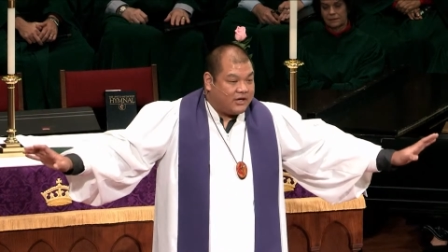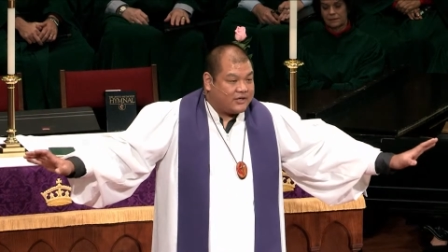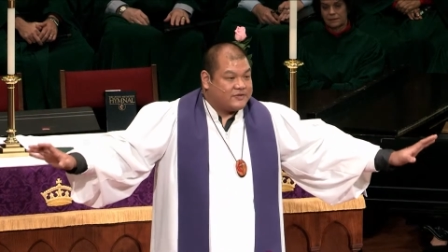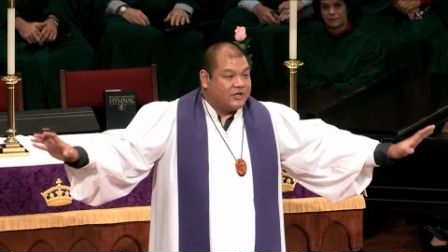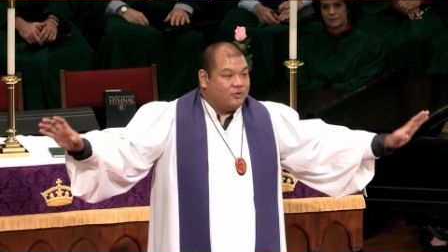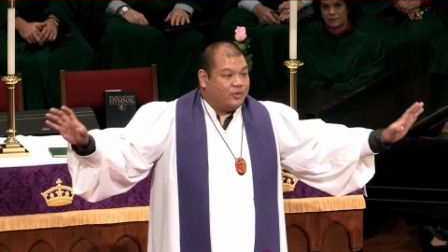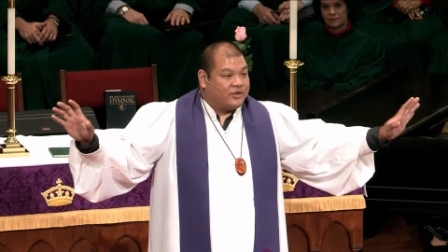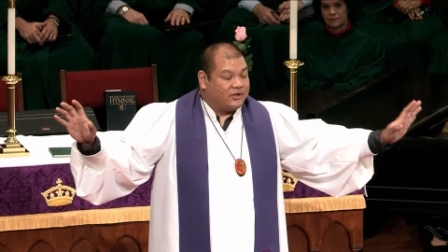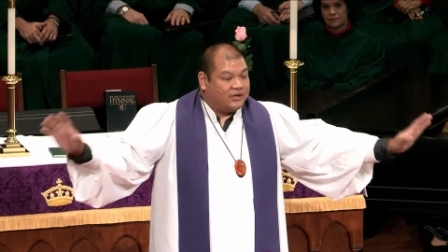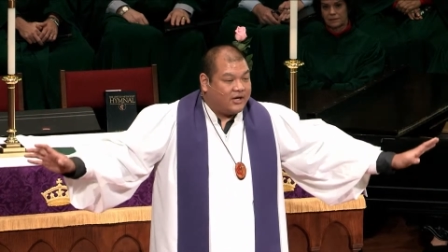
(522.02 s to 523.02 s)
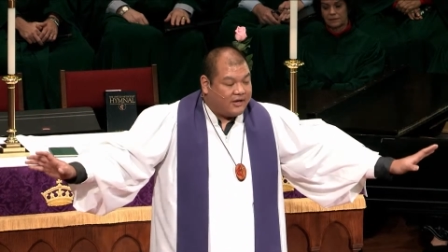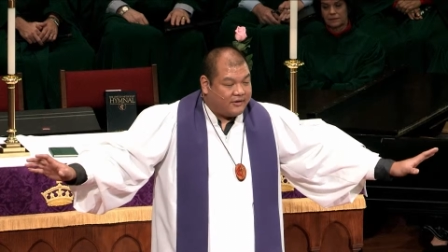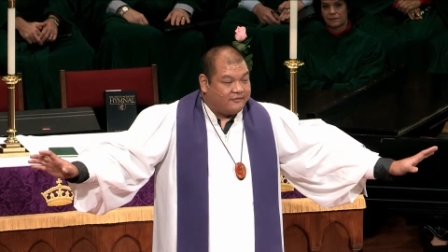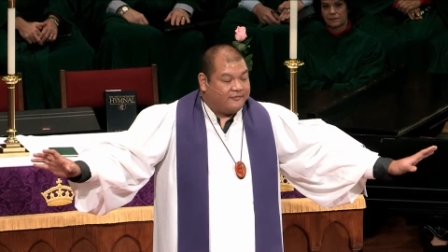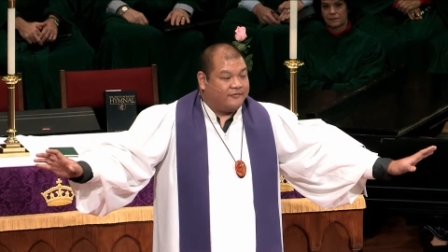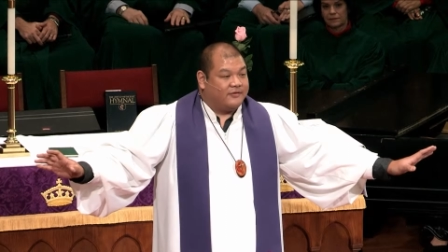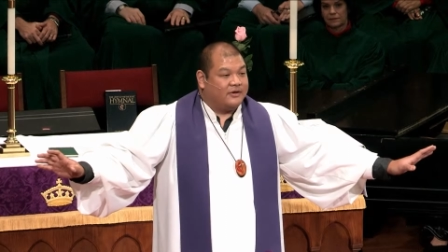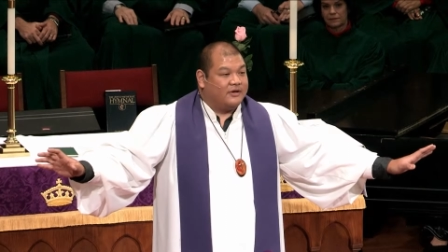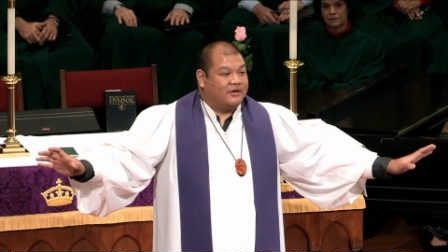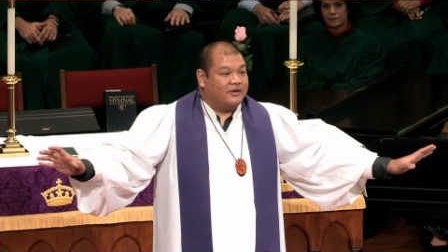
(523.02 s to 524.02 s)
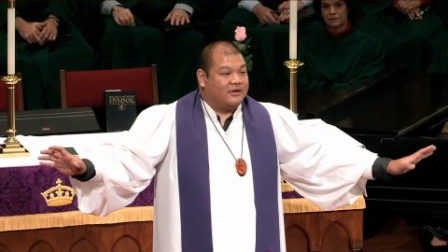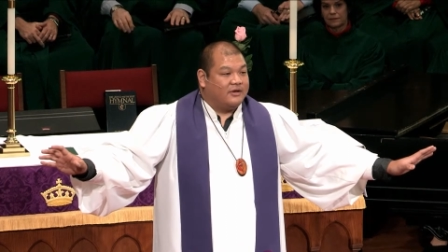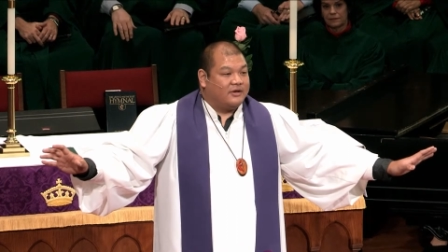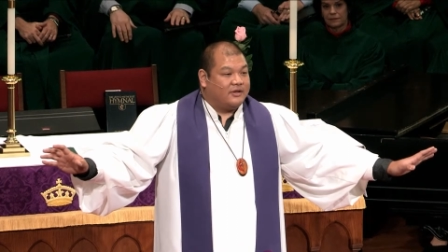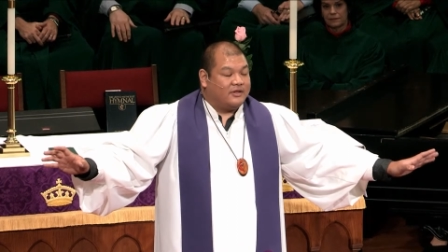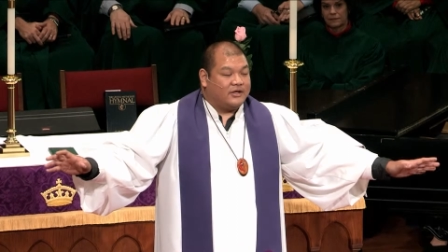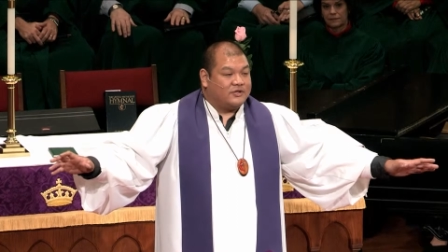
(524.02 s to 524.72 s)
us with a love that